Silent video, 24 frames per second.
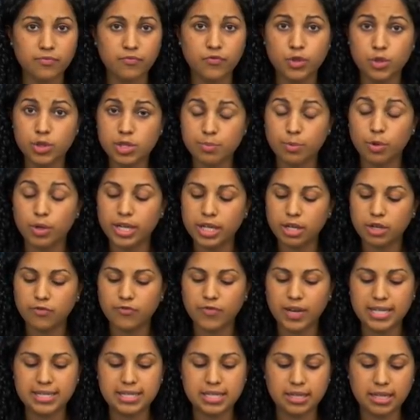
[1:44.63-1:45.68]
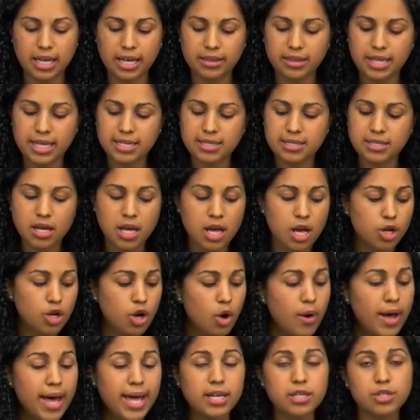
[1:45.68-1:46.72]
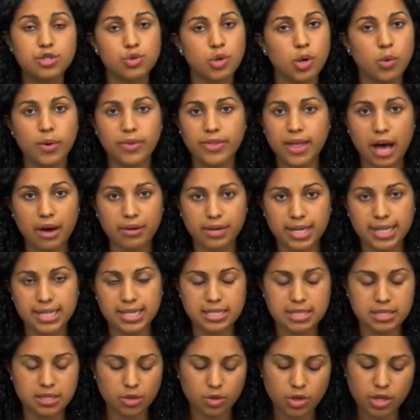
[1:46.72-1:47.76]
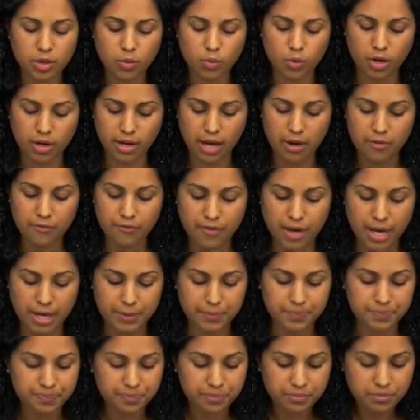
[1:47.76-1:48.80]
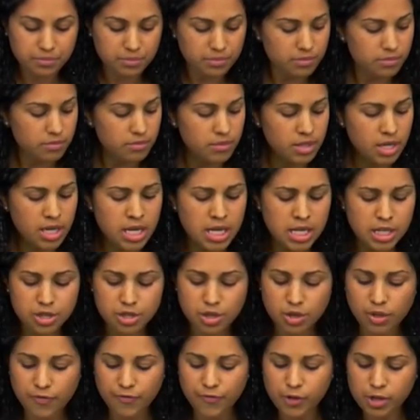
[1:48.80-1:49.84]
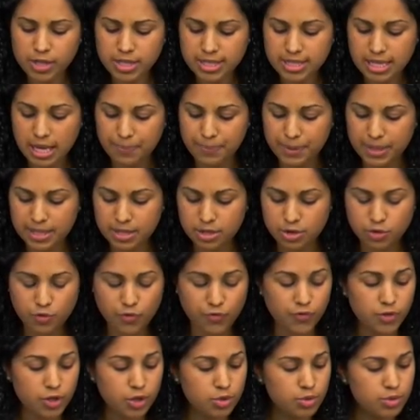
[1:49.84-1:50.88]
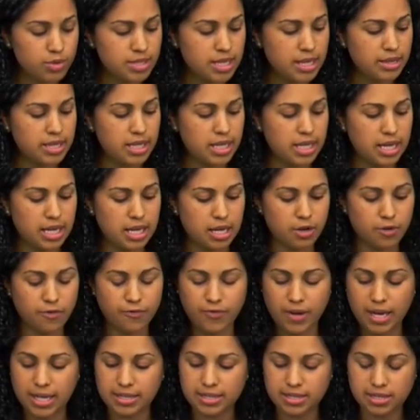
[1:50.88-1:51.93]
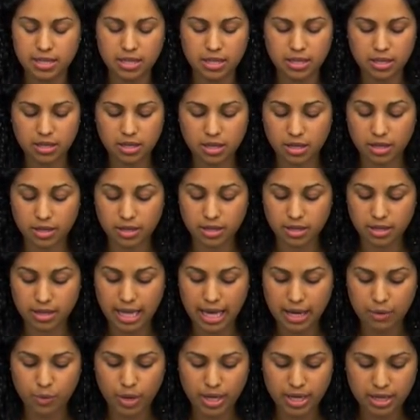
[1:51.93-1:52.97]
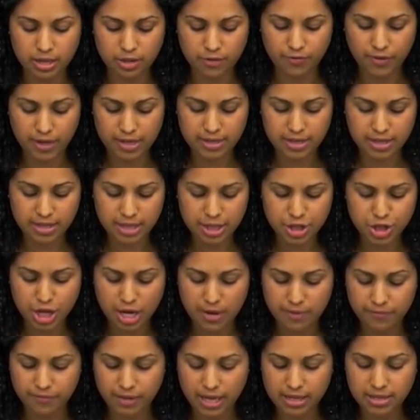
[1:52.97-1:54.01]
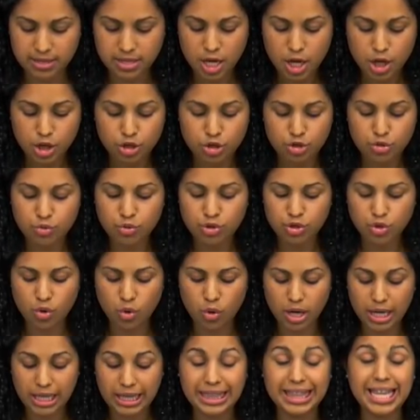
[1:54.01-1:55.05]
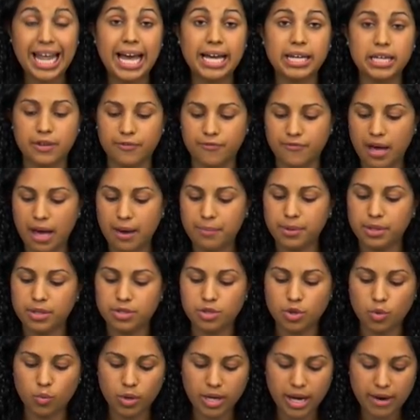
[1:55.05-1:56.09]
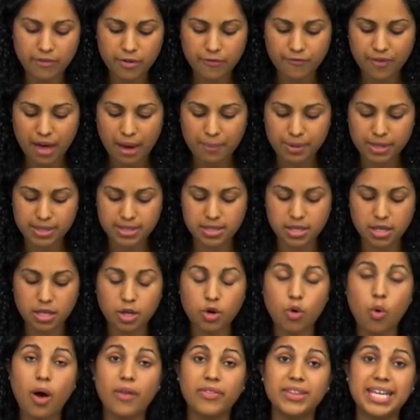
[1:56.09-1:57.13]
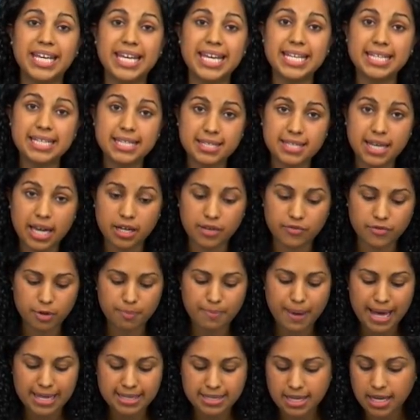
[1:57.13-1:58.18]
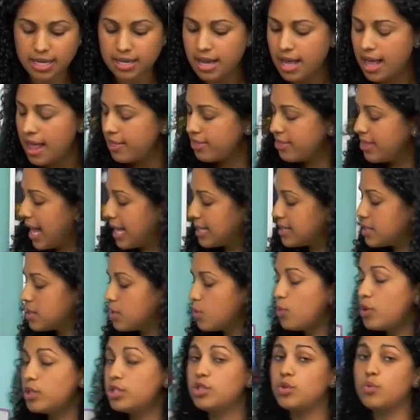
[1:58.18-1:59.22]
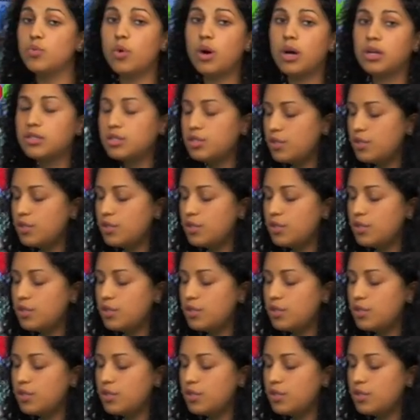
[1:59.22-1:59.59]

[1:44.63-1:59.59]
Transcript: fusible interfacing like this, go ahead and do it without it. It's still going to work out fine. So the first step is to fuse the interfacing, the lightweight interfacing, the Shape Flex, to your lining fabric. So whatever fabric is going to go on the inside of your basket, that's the one you want